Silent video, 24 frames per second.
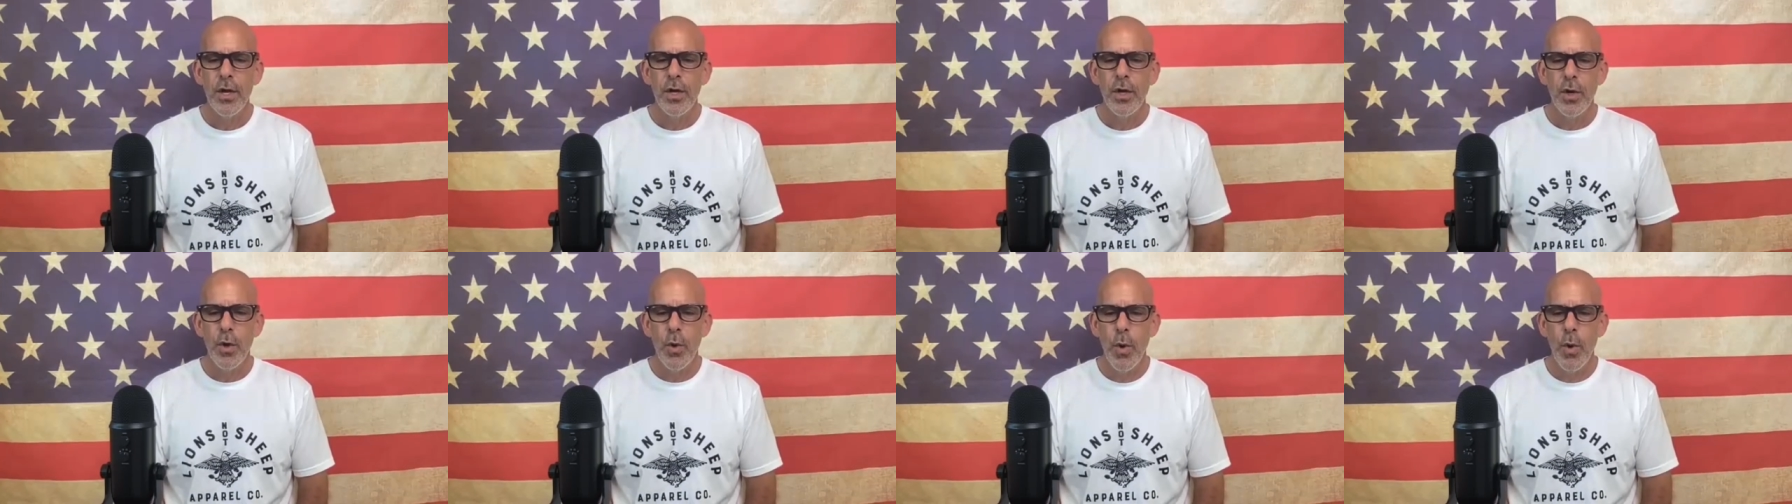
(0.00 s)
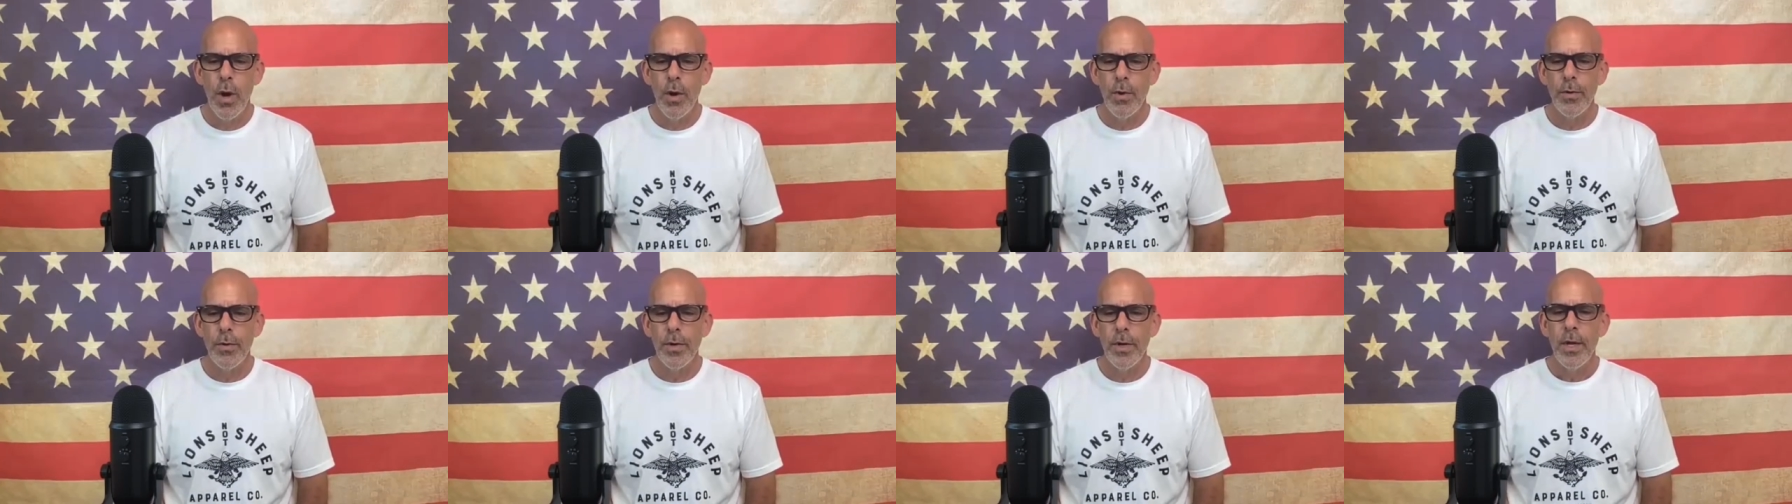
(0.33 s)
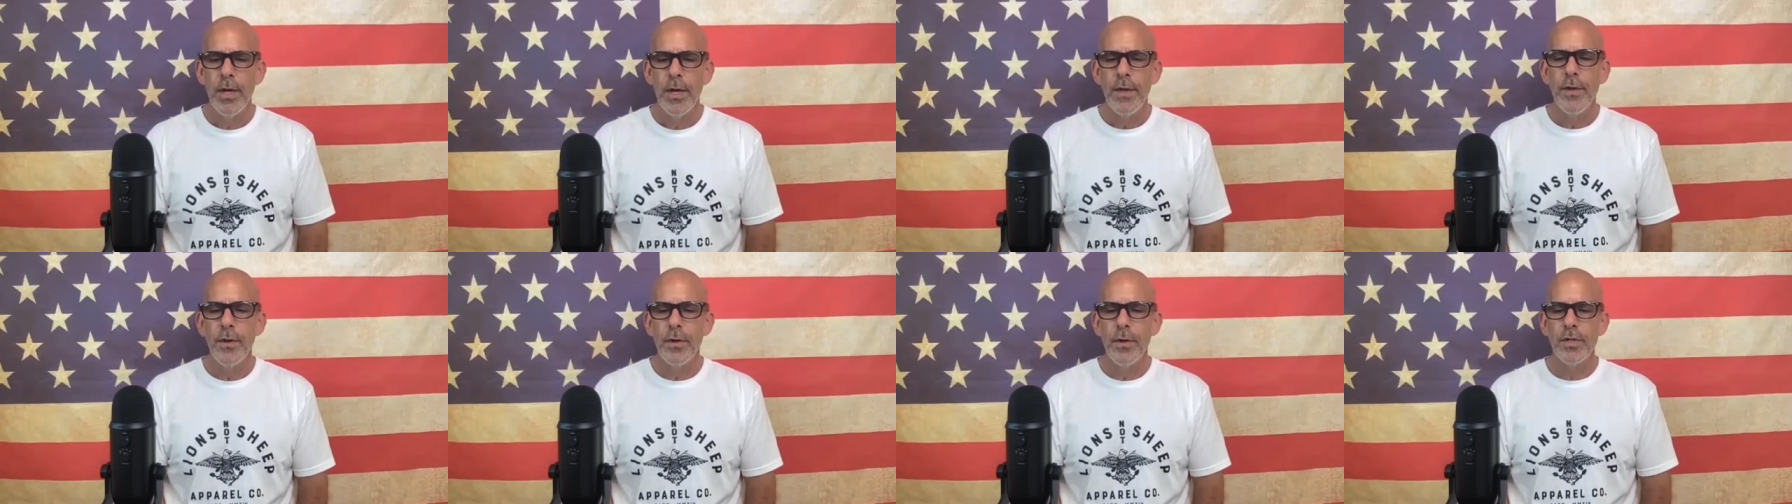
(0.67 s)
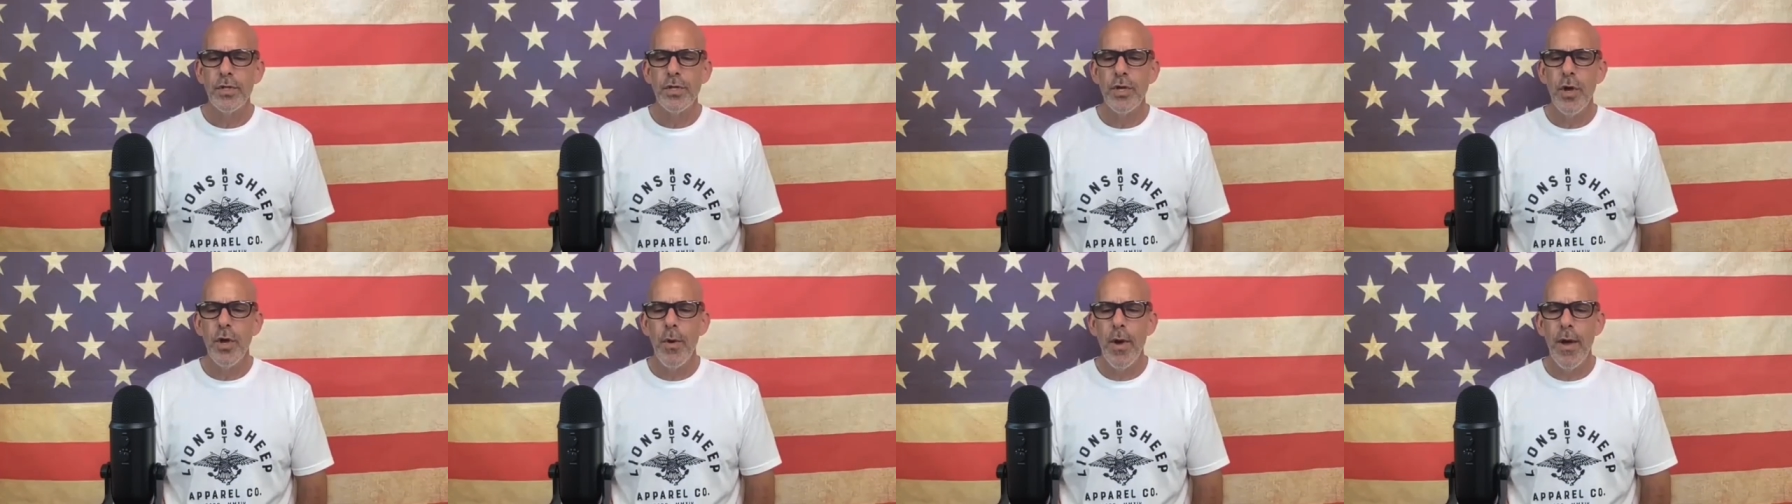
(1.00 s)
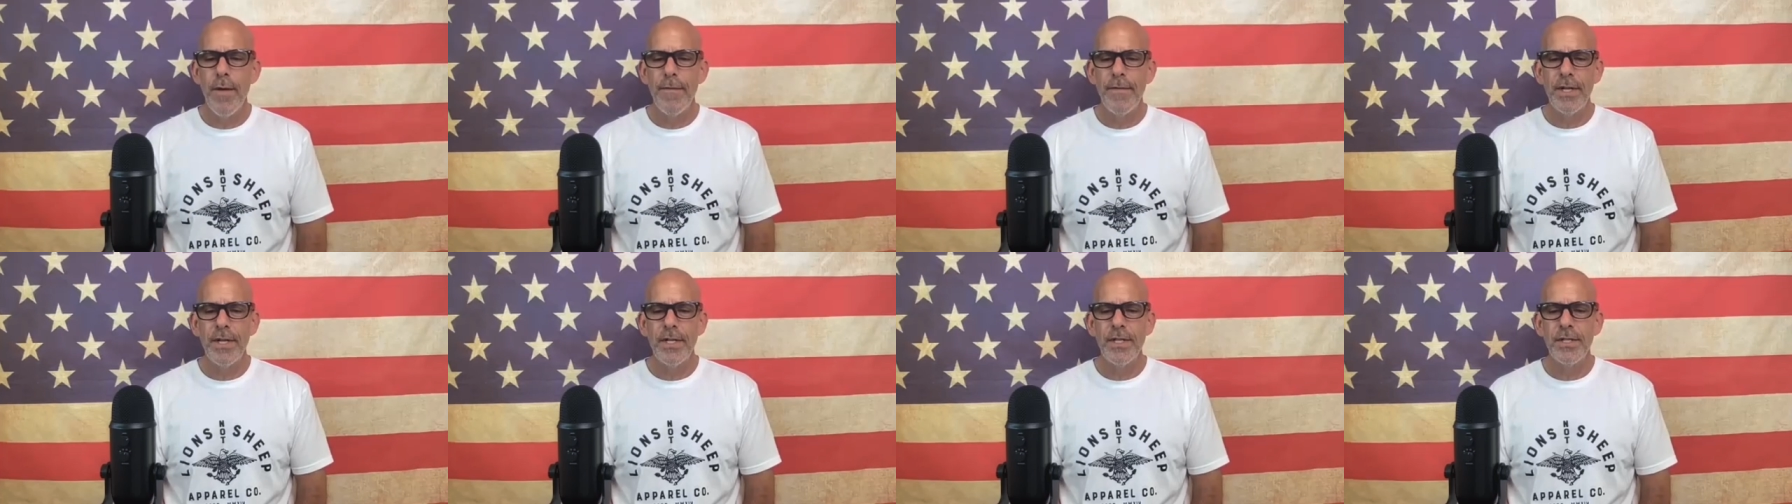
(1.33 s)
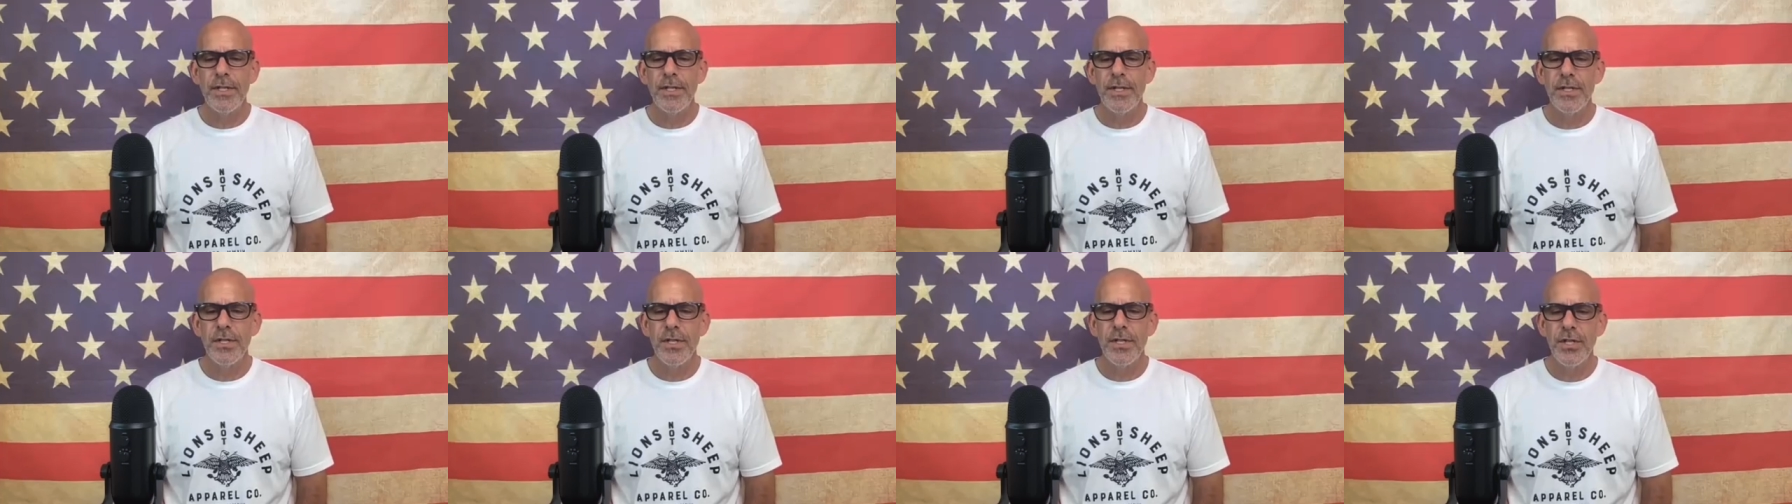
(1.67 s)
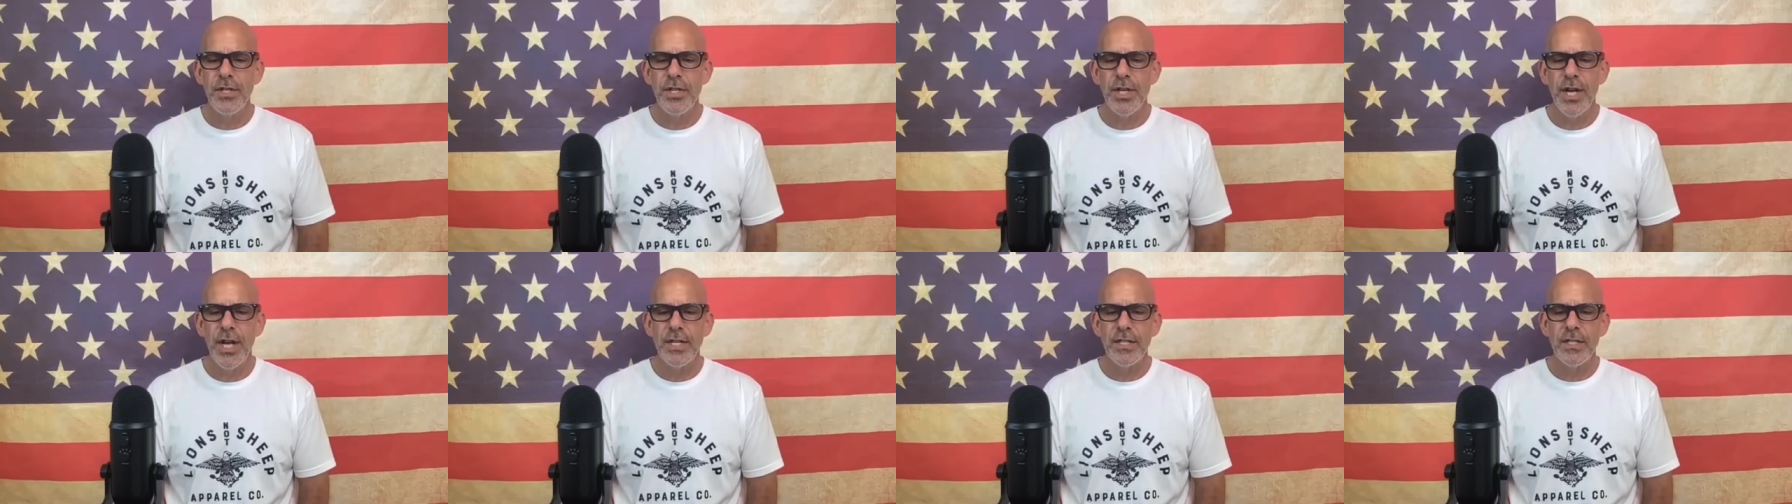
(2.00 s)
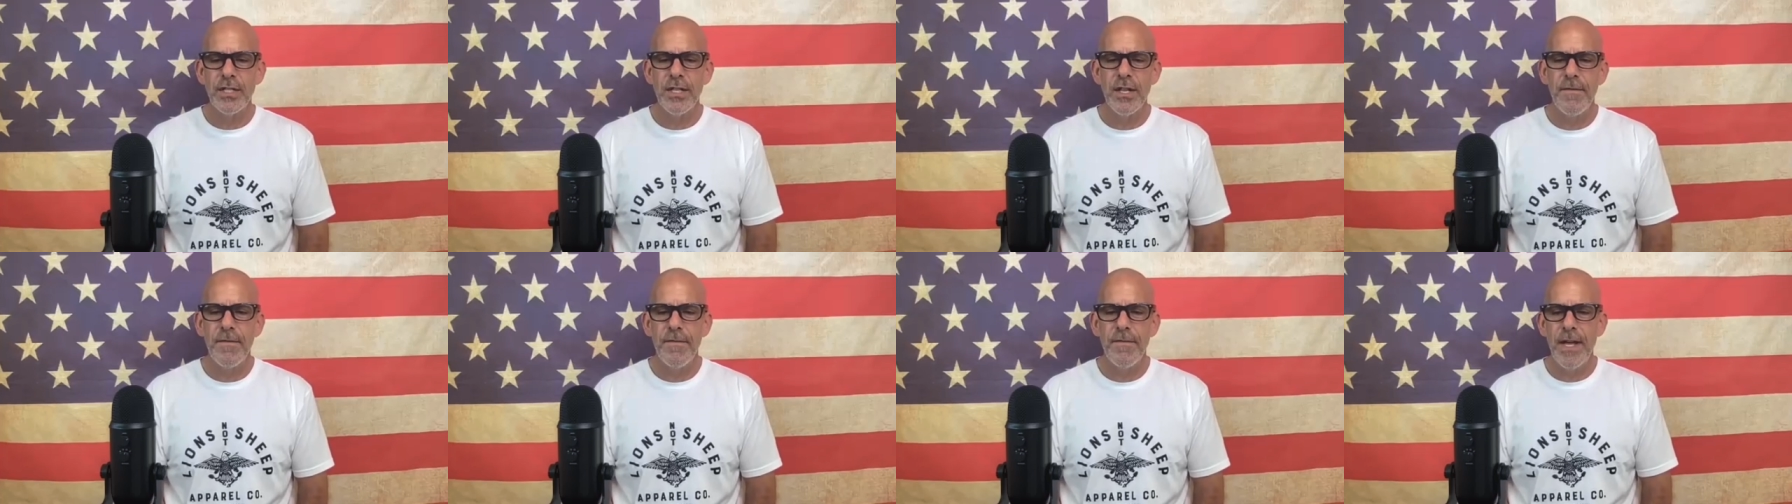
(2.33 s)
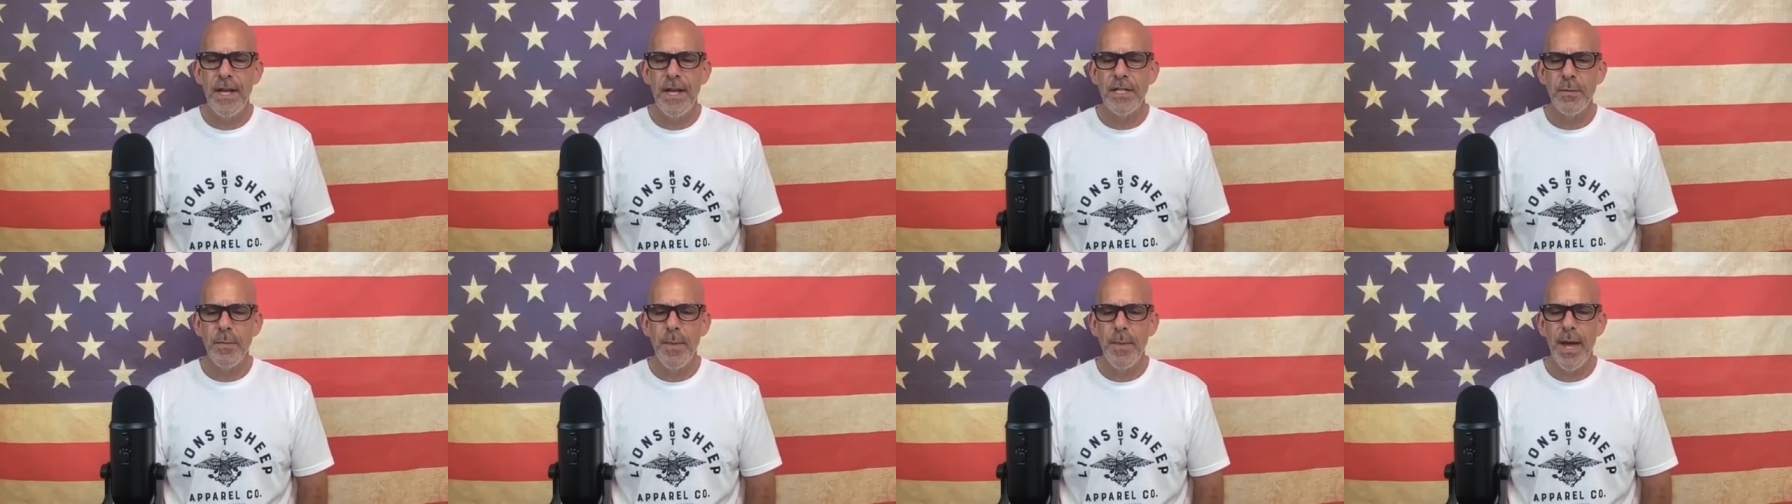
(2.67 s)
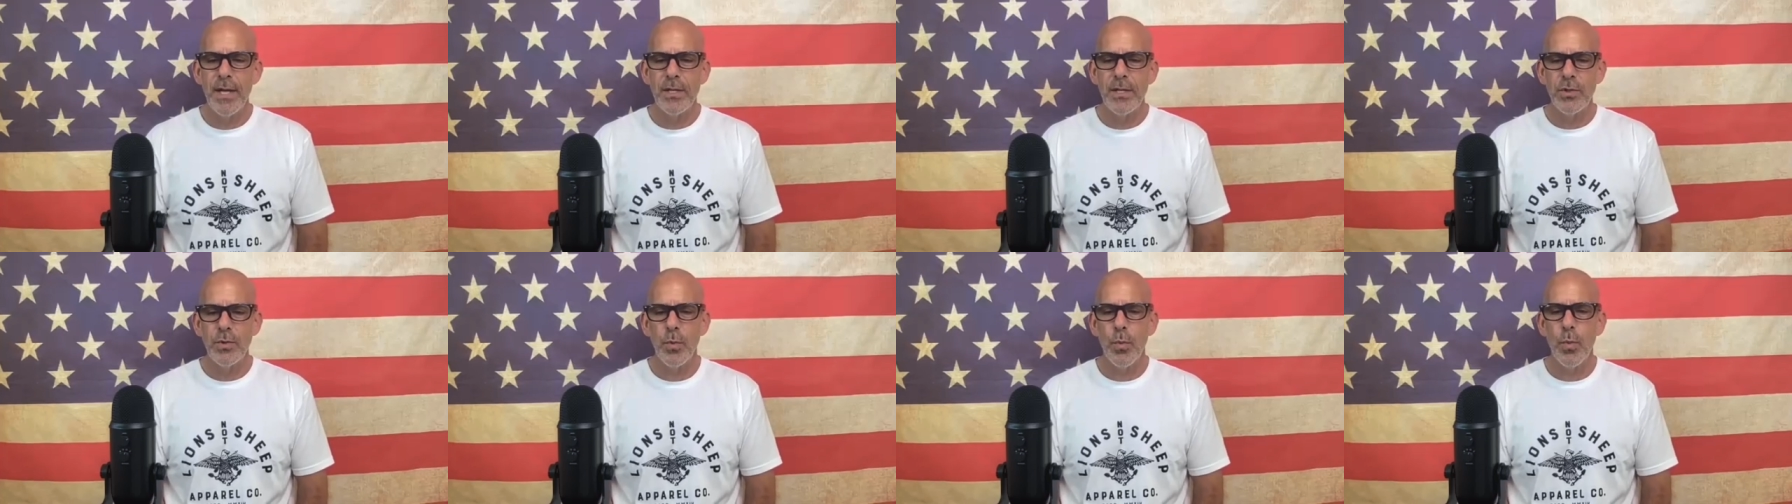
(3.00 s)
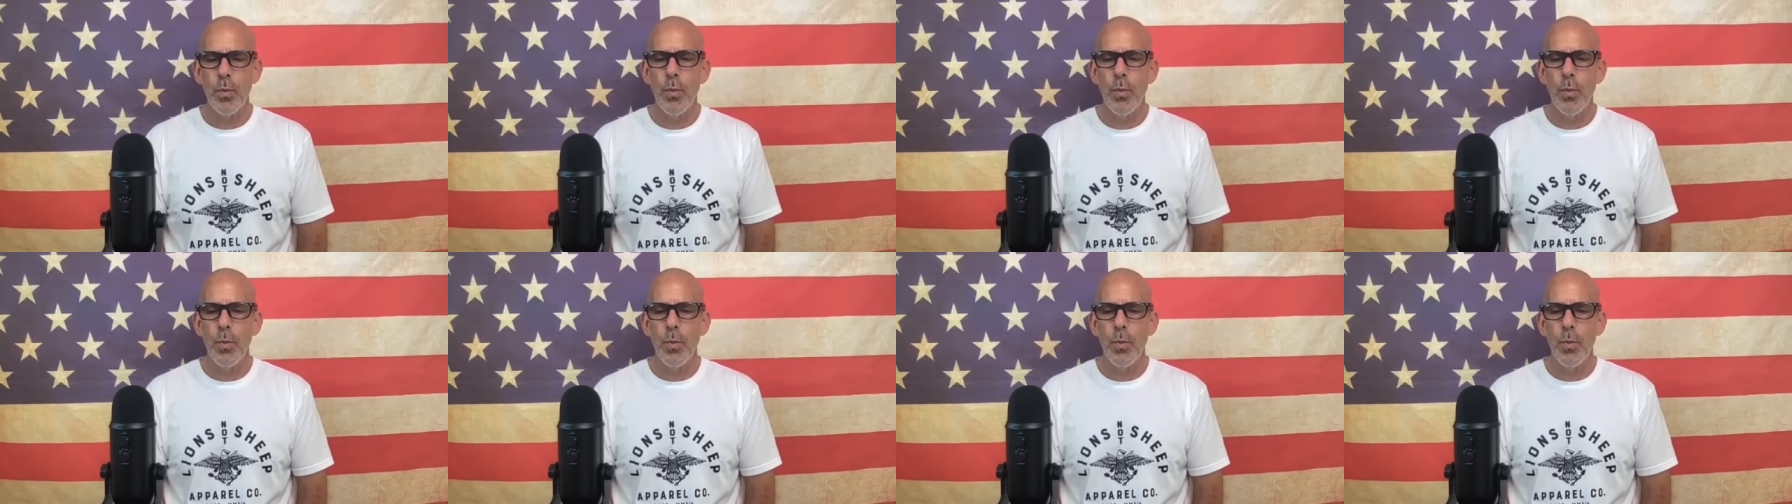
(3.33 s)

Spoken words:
quote, "There is no evidence to suggest that face masks